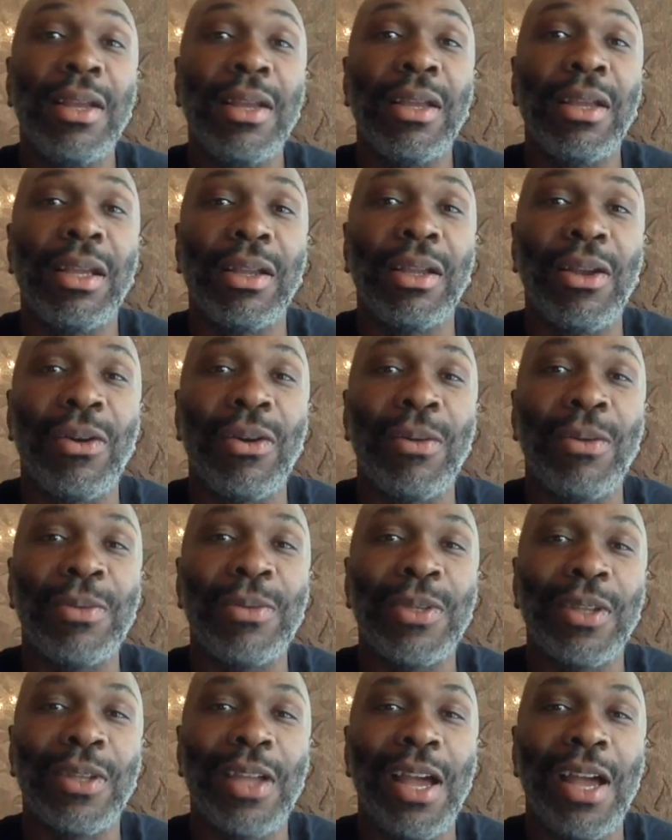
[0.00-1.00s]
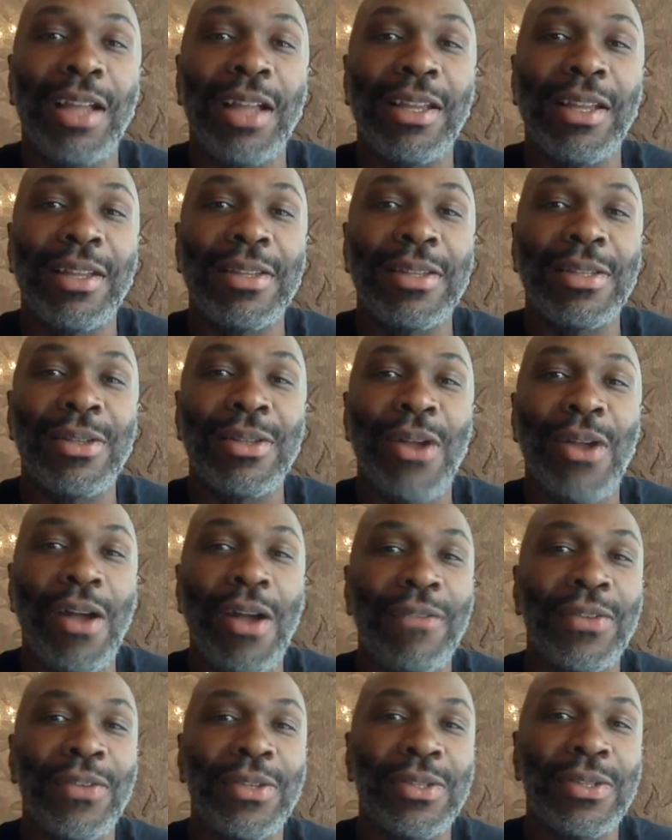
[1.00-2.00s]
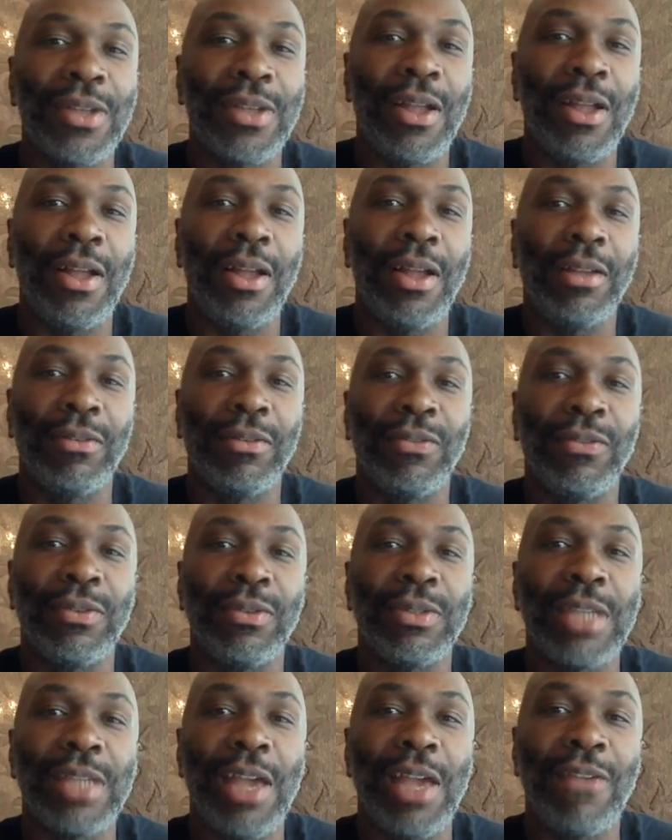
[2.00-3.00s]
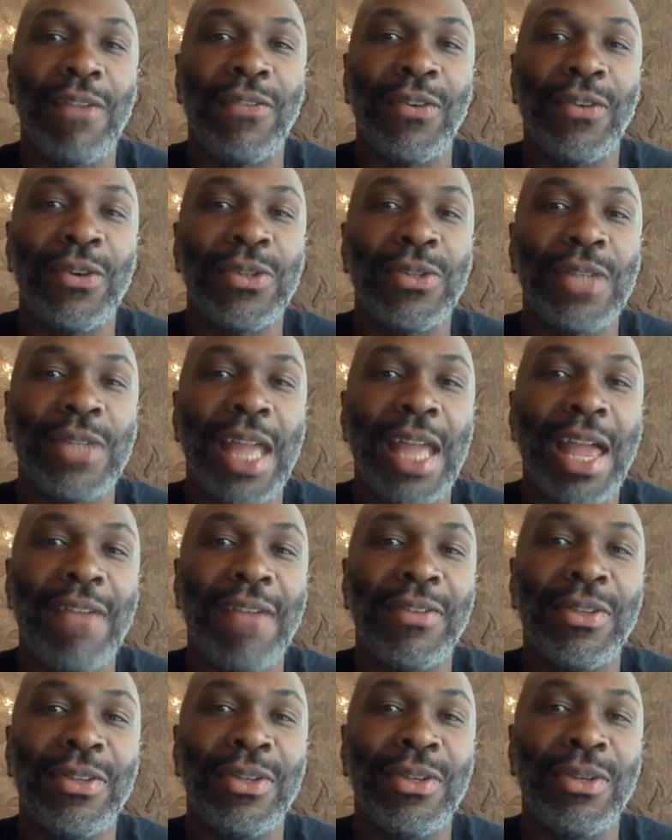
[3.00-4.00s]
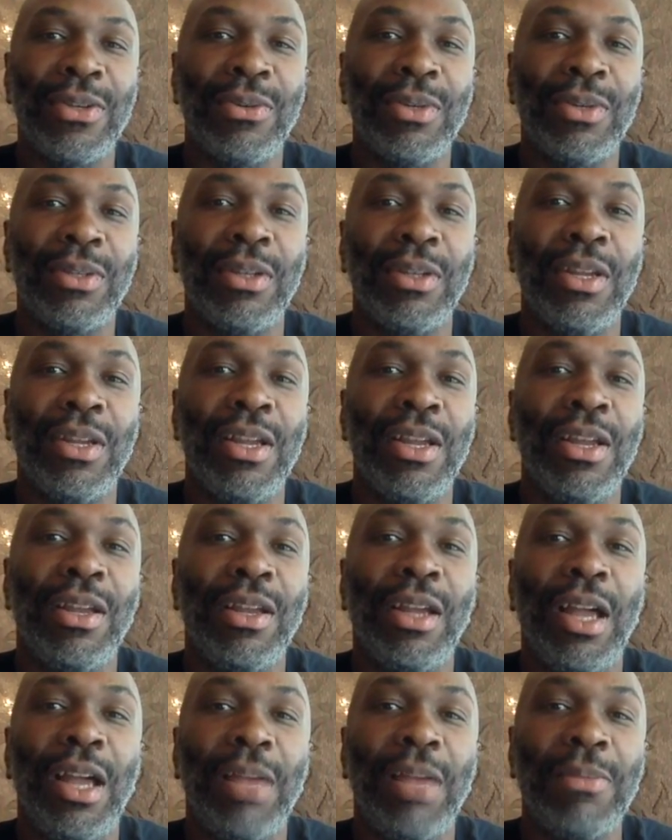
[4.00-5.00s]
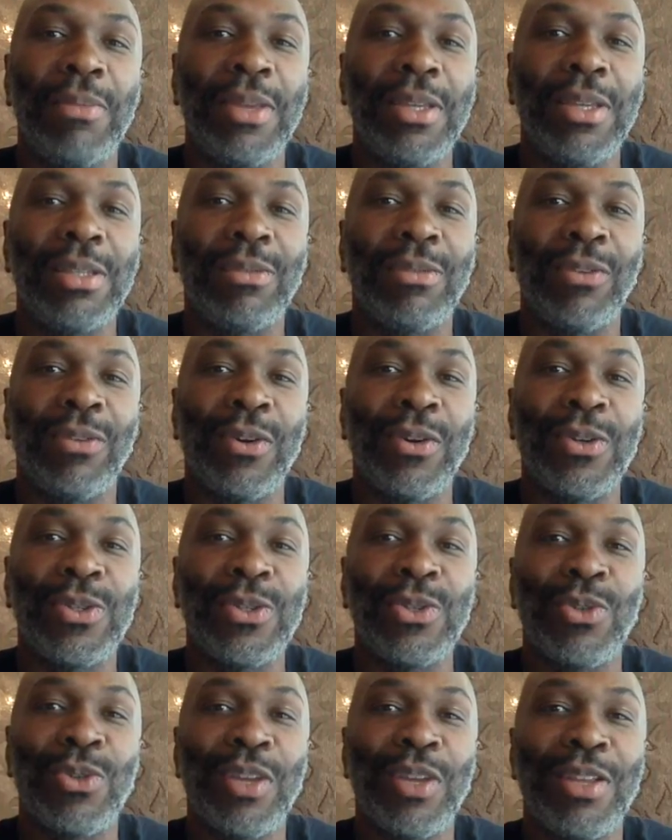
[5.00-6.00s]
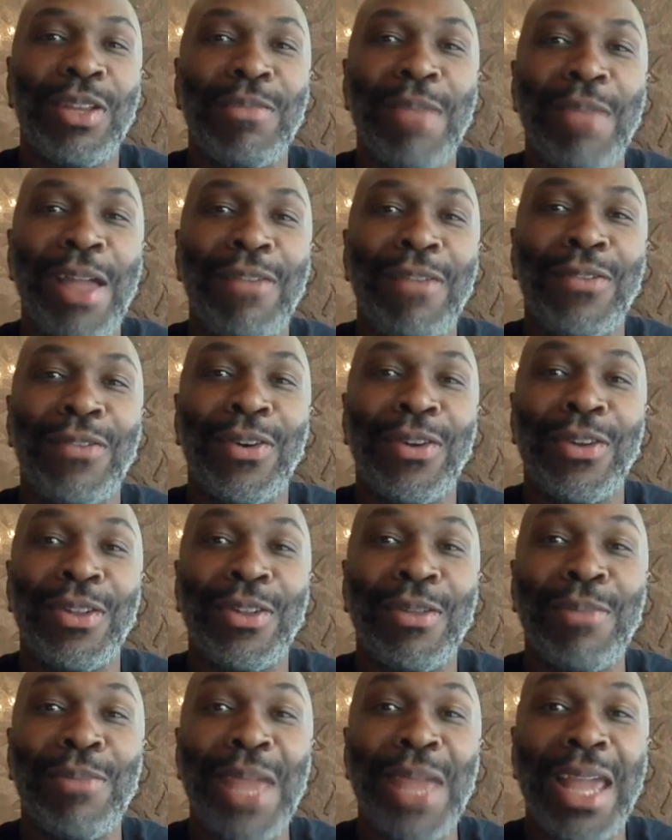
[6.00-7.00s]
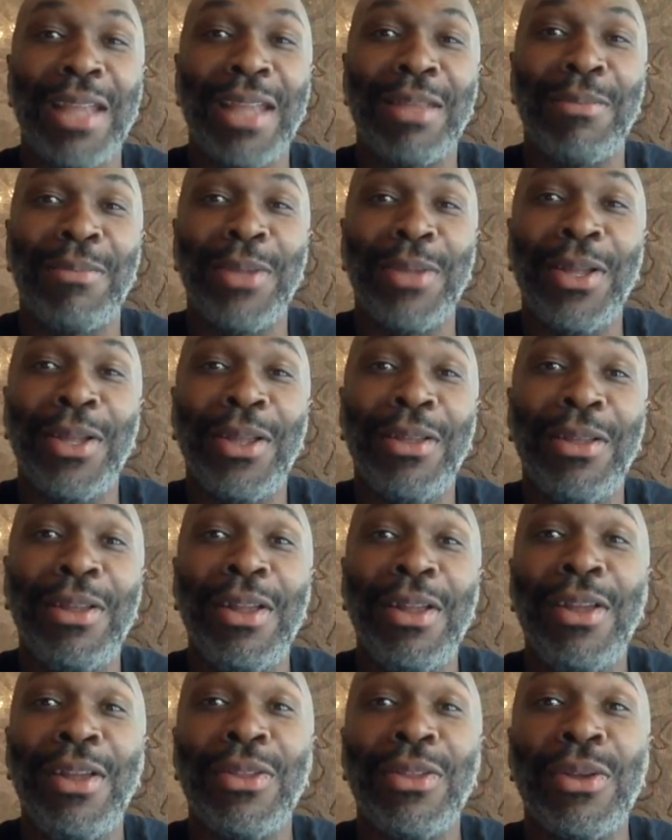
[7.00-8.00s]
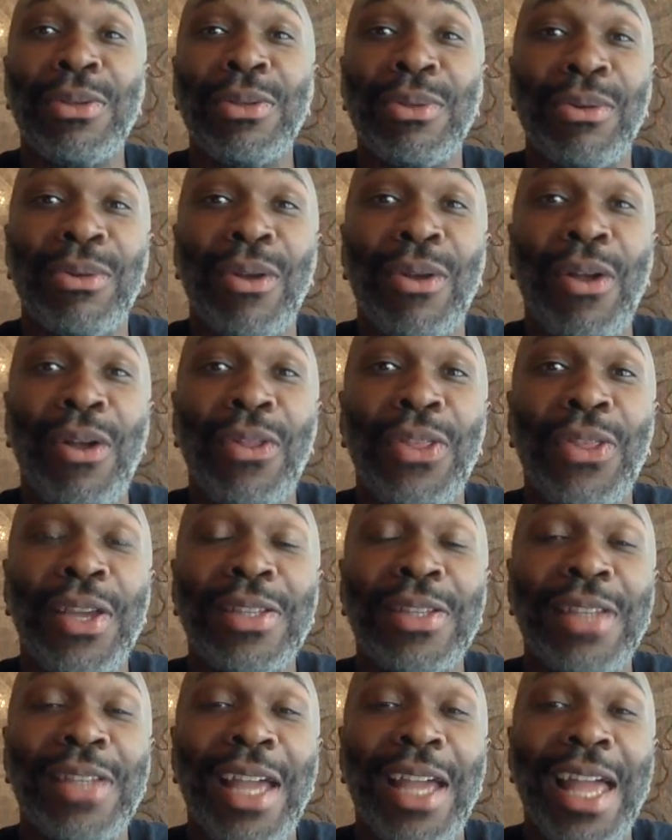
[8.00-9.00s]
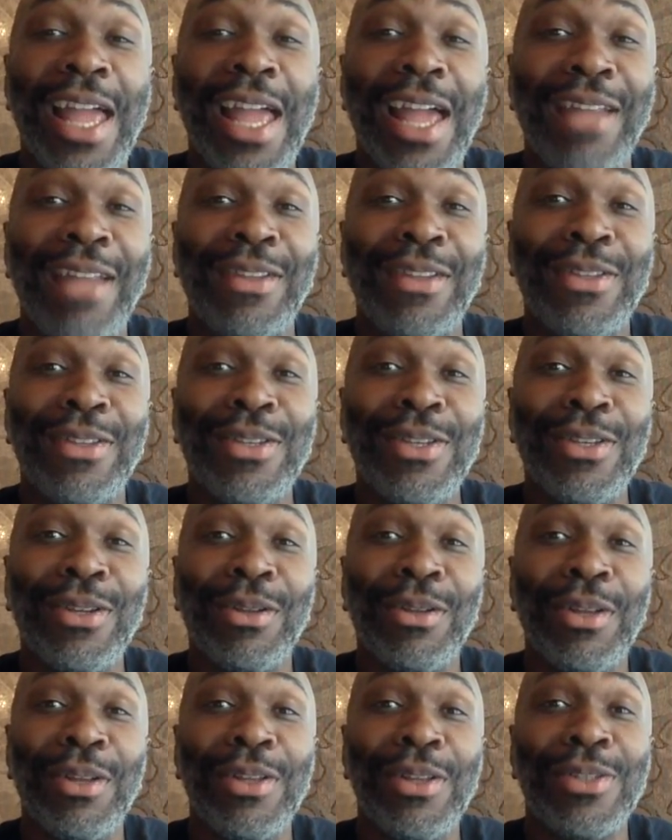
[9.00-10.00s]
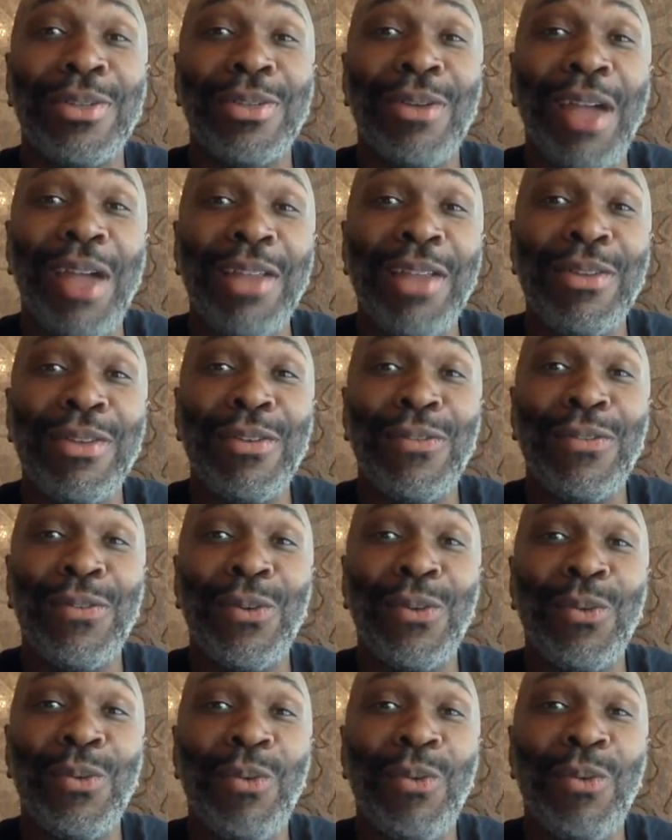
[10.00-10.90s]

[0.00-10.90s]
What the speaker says: and go up to the Con Edison office on South First Avenue and East First Street in Mount Vernon to pay the bill. Those are all things I had to do. So I knew full